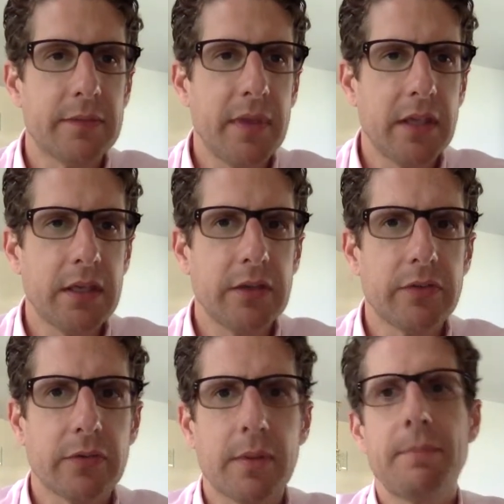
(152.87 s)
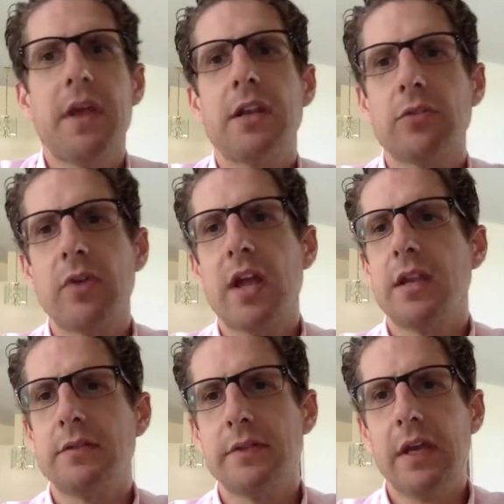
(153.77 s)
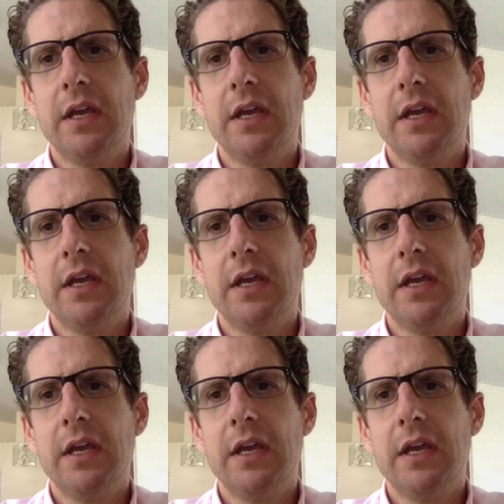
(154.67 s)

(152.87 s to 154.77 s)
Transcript: making sort of meta-grand